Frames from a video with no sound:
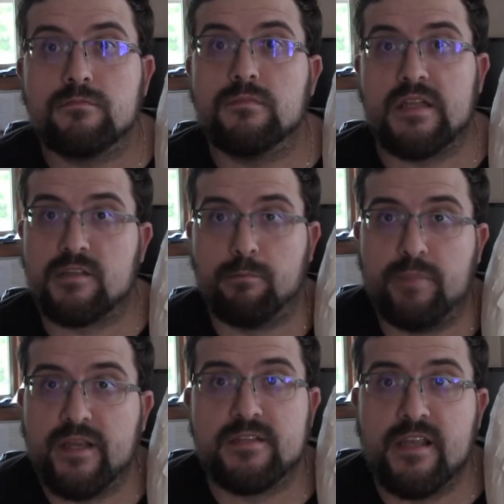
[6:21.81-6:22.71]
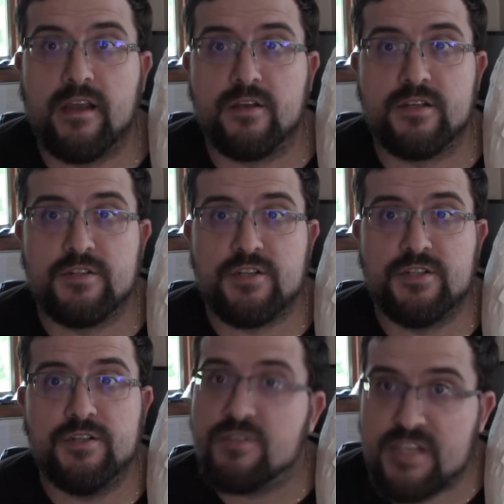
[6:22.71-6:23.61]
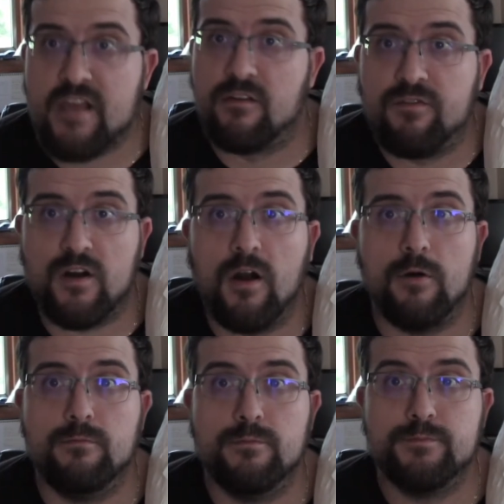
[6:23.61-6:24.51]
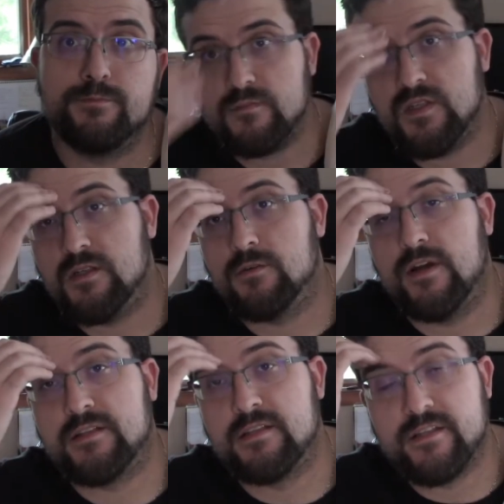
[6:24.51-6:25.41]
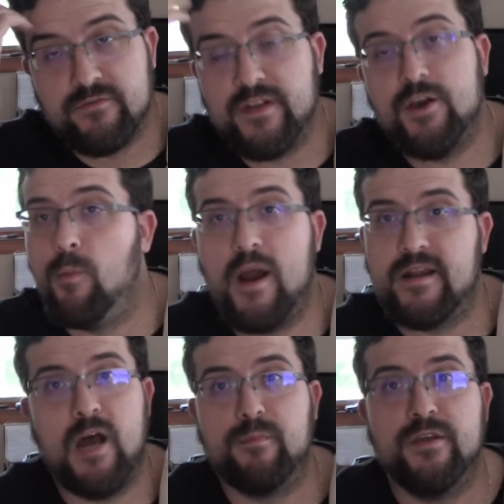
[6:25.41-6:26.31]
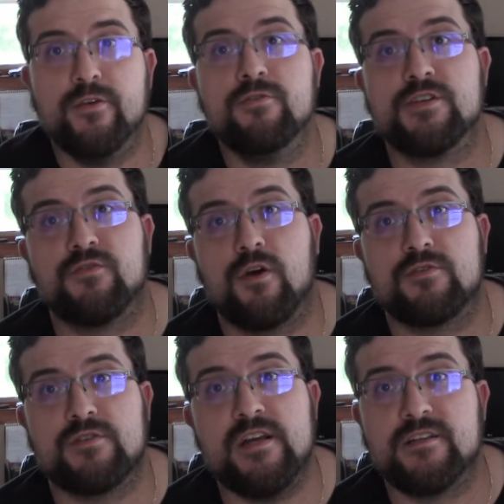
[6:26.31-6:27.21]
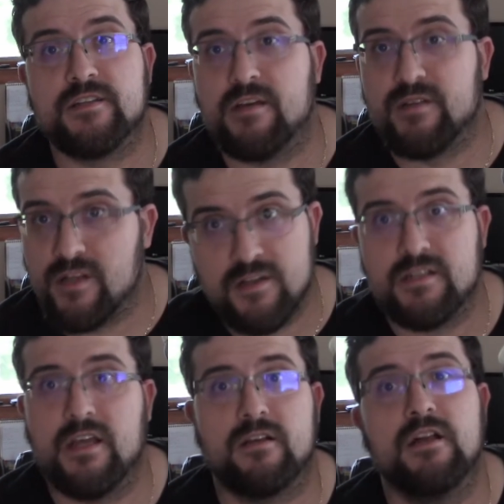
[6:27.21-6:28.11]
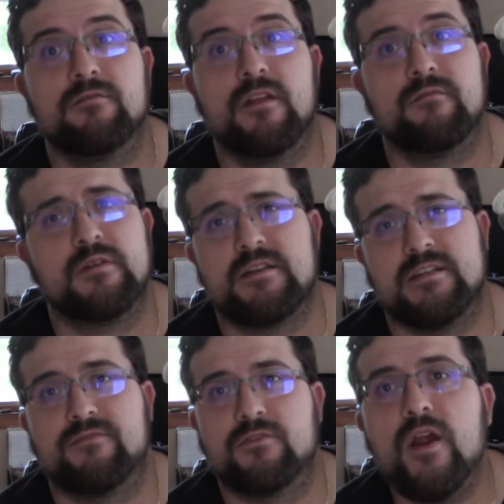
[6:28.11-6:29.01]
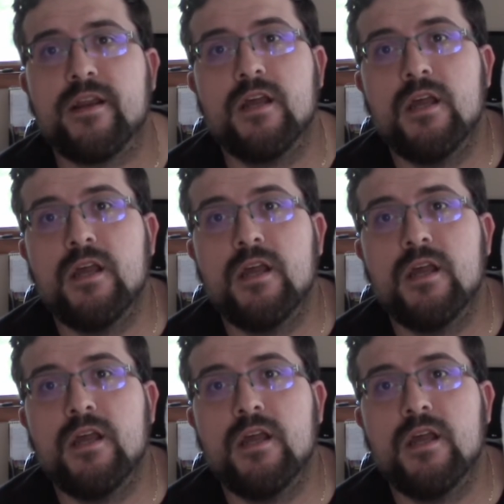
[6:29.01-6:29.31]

that's the biggest thing I can suggest you do. Stay the fuck home. Granted, this video might not be used as far as those ads because I've been cussing like left, left cussing left and right.